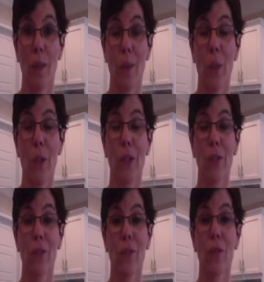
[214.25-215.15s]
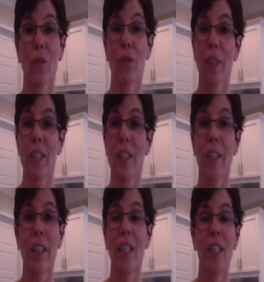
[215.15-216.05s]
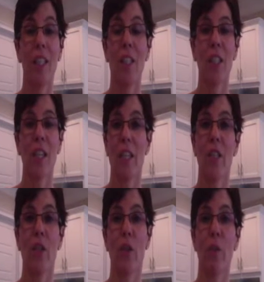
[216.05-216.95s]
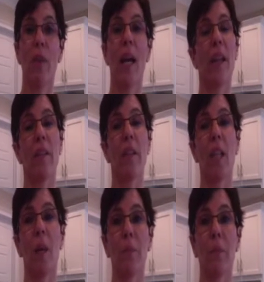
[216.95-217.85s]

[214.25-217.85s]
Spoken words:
which is really good. You just kind of scrape it out of the I